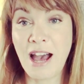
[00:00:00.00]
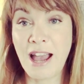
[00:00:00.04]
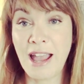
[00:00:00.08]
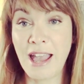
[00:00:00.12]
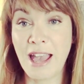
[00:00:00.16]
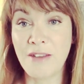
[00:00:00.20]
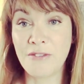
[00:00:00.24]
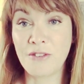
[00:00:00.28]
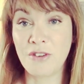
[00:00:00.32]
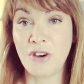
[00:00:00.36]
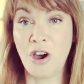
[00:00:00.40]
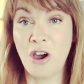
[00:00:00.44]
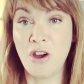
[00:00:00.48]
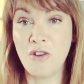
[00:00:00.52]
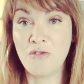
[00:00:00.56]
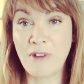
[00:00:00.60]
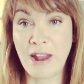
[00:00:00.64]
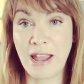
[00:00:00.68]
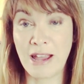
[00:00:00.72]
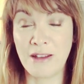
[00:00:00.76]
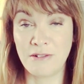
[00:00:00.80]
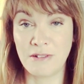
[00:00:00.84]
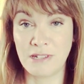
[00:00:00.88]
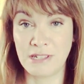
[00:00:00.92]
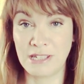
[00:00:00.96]
I have got a
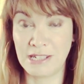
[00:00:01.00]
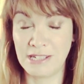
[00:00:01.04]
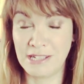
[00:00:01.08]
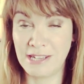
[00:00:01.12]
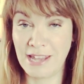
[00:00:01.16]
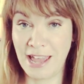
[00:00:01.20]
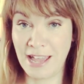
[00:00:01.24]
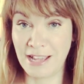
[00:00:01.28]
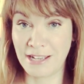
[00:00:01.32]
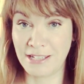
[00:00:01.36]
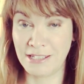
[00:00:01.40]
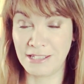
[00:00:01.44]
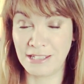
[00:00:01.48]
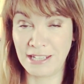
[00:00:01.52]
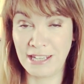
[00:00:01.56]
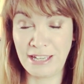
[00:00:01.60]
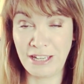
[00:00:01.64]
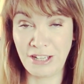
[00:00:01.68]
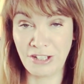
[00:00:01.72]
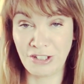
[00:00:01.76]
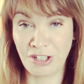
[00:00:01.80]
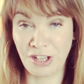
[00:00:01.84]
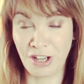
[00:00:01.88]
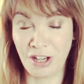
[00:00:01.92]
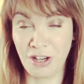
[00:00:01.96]
round necked
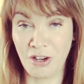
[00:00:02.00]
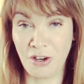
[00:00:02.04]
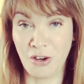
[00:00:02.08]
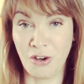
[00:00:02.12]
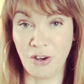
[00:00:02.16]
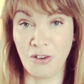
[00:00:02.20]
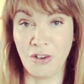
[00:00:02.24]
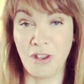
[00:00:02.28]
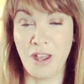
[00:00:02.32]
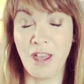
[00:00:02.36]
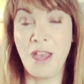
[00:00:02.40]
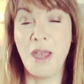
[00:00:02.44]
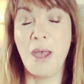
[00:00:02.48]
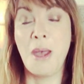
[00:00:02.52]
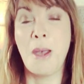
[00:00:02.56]
t-shirt on,